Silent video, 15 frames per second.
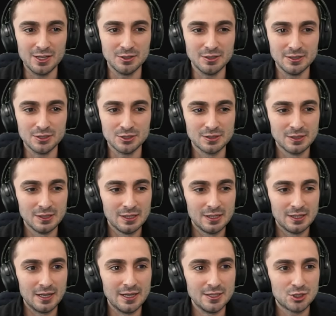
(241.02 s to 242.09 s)
can just,
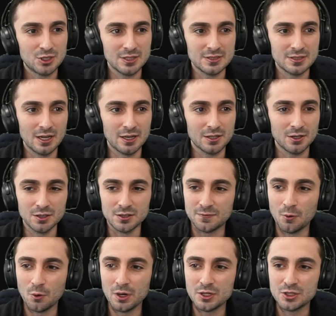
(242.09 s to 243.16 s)
it's just
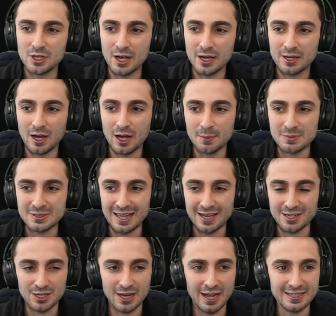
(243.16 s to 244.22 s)

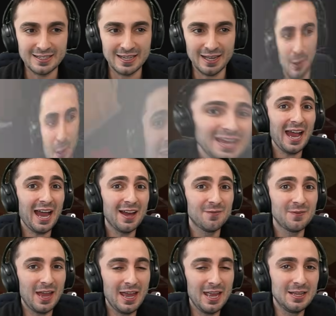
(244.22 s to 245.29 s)
curseforge.com/Hytale. have
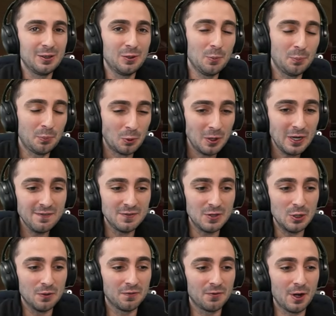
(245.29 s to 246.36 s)
a little
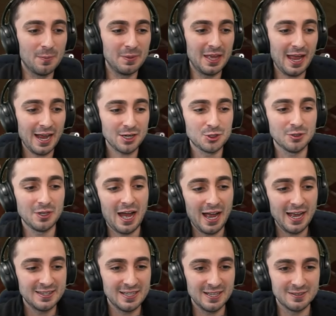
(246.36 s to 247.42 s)
preview from the actual
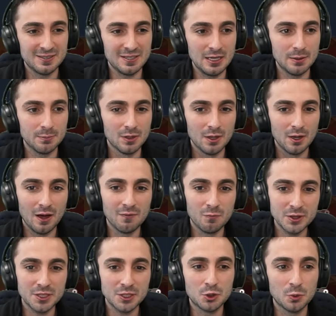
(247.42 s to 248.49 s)
Hytale team of
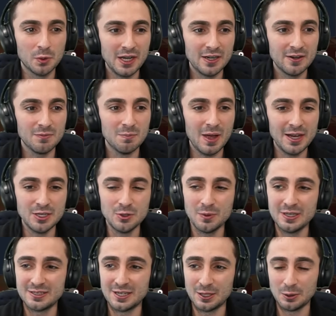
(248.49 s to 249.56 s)
what the creative menu
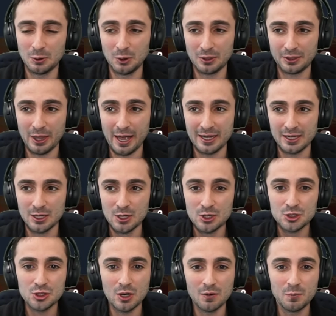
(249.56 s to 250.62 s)
is gonna look like.
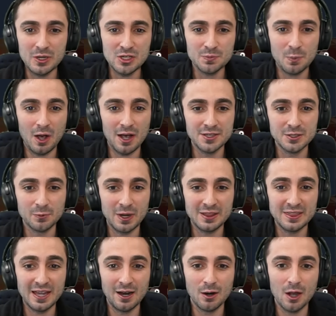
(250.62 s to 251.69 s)
So if we just pause it right
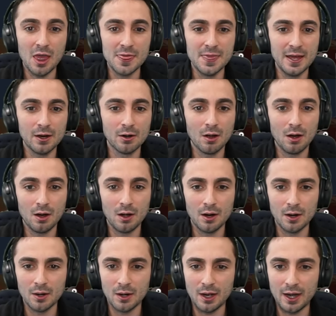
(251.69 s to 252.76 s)
there, there
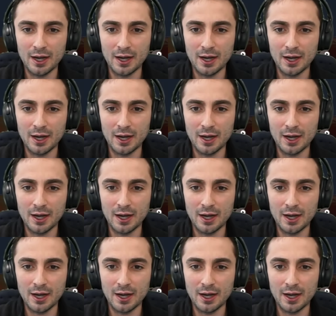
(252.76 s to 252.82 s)
are, I